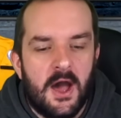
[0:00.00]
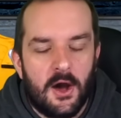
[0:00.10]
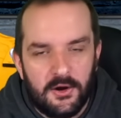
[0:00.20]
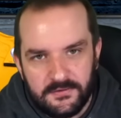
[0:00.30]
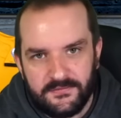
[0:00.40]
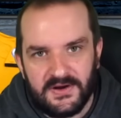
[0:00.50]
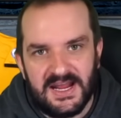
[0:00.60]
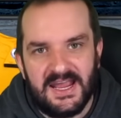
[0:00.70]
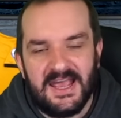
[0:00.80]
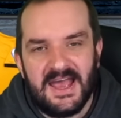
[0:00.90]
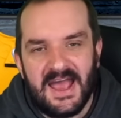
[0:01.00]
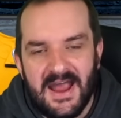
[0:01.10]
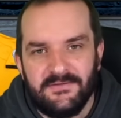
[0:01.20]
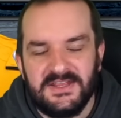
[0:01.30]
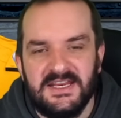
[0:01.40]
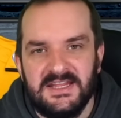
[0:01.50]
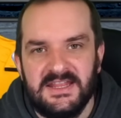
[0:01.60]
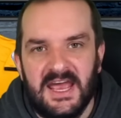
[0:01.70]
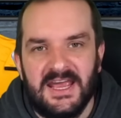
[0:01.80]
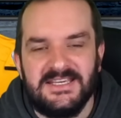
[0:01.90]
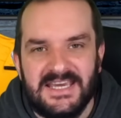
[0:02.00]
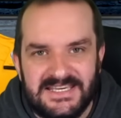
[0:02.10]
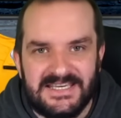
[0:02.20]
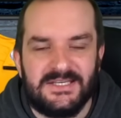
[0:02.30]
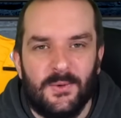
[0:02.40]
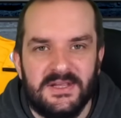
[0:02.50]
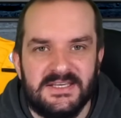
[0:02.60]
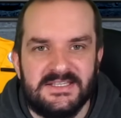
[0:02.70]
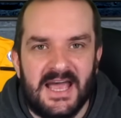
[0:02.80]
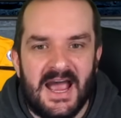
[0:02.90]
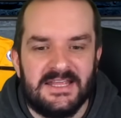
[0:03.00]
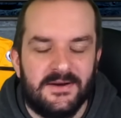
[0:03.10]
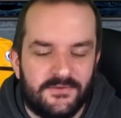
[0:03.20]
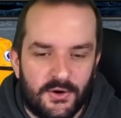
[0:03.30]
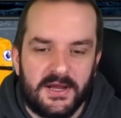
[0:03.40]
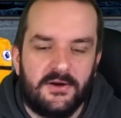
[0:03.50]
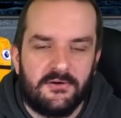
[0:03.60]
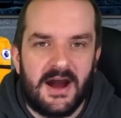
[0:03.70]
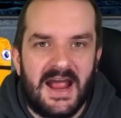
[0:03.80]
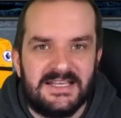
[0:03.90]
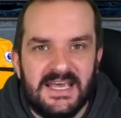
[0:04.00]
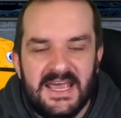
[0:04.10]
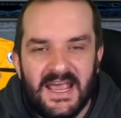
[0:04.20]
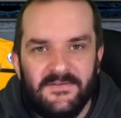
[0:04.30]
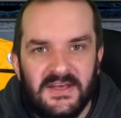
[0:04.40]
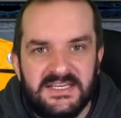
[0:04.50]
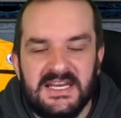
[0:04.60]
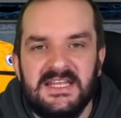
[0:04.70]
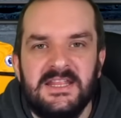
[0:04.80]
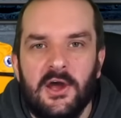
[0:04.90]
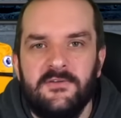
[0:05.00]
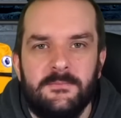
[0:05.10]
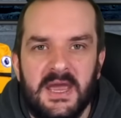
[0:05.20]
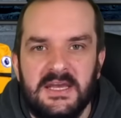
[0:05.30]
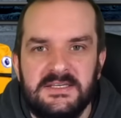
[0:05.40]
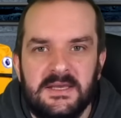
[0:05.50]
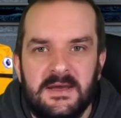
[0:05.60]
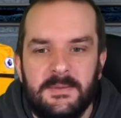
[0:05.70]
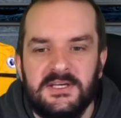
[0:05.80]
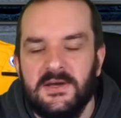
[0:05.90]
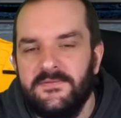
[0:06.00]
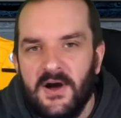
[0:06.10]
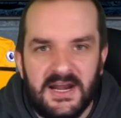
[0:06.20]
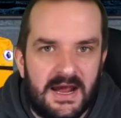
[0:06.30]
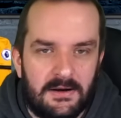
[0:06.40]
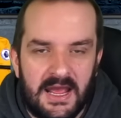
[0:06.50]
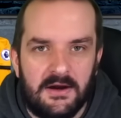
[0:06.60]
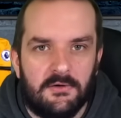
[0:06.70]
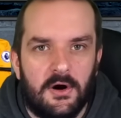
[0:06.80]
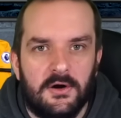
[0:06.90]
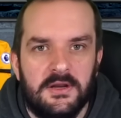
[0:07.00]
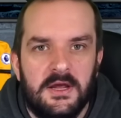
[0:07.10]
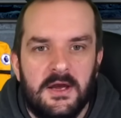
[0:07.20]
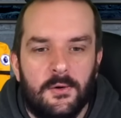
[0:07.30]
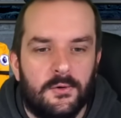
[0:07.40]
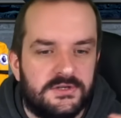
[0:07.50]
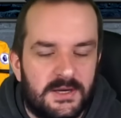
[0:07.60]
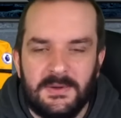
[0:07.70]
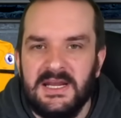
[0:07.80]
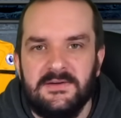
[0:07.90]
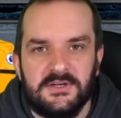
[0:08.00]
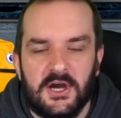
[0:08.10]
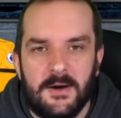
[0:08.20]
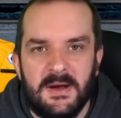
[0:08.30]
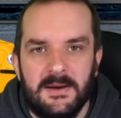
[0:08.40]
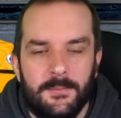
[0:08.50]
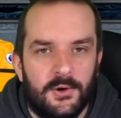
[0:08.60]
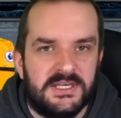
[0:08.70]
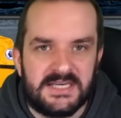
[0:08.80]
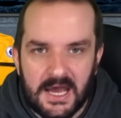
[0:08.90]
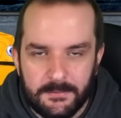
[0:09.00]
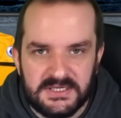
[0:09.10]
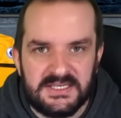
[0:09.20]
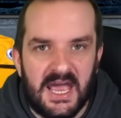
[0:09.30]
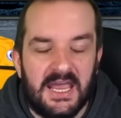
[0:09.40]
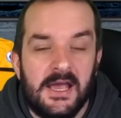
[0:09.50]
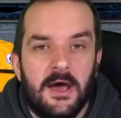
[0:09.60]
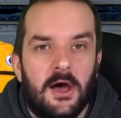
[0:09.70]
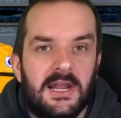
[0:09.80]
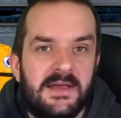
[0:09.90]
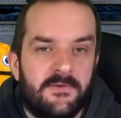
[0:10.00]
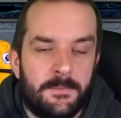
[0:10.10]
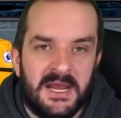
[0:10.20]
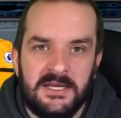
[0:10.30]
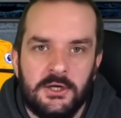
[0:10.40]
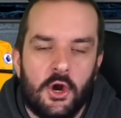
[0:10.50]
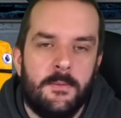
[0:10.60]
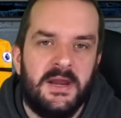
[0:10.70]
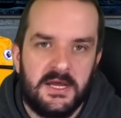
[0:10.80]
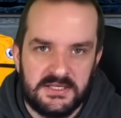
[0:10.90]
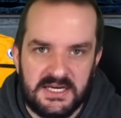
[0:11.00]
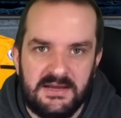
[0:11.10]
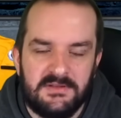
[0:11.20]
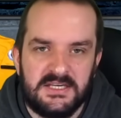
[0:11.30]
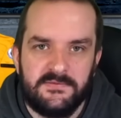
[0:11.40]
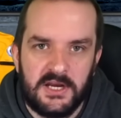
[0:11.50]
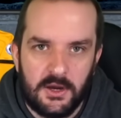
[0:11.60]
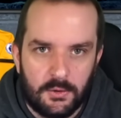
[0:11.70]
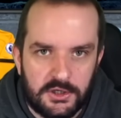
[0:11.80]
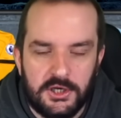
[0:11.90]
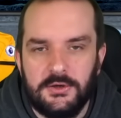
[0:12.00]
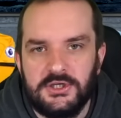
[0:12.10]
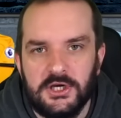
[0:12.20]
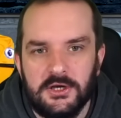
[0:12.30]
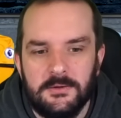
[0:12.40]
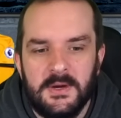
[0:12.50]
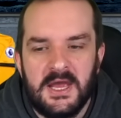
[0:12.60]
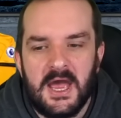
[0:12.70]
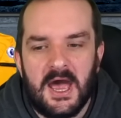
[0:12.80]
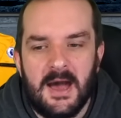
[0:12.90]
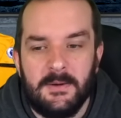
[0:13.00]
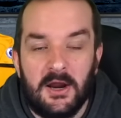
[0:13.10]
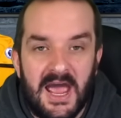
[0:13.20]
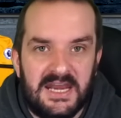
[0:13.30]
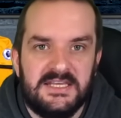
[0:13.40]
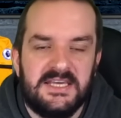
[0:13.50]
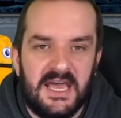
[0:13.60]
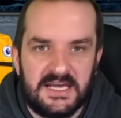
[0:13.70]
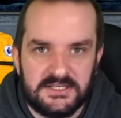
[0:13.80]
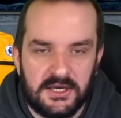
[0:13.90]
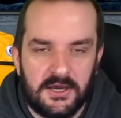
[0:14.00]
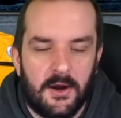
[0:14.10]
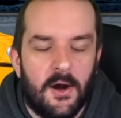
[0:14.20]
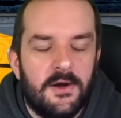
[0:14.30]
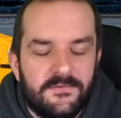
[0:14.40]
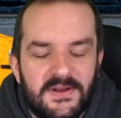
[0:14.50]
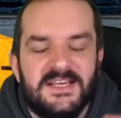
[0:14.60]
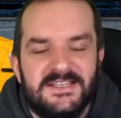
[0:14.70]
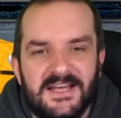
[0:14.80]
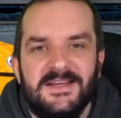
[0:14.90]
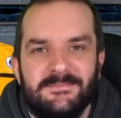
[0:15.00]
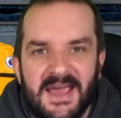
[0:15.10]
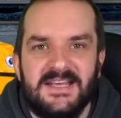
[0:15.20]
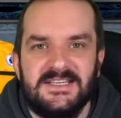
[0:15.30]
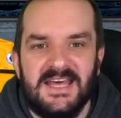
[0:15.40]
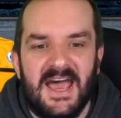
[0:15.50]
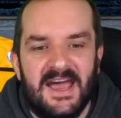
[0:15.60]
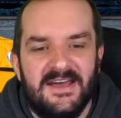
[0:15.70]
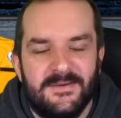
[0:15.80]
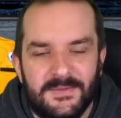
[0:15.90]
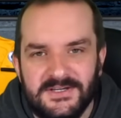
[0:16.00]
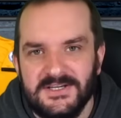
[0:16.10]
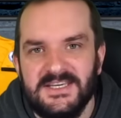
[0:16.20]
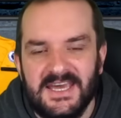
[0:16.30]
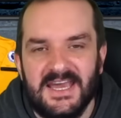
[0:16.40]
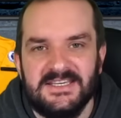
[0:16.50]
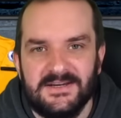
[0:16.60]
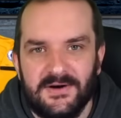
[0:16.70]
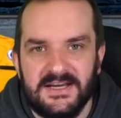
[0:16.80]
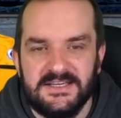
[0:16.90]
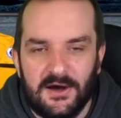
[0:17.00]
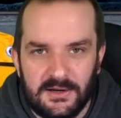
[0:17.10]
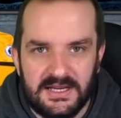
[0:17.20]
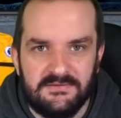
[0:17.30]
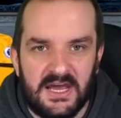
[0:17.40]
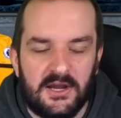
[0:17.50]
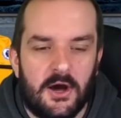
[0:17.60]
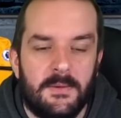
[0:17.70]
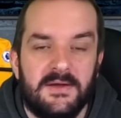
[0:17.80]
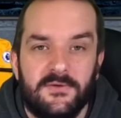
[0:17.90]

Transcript: Hopefully, everything in there is easy to understand and I've got it correct. If there's anything that I've missed, because I find out later on, or someone leaves a comment and points out a mistake, I'll leave a pinned comment underneath this video on YouTube and I'll edit it as I go. Hopefully there's nothing major there, but just in case there is, I'll leave that comment.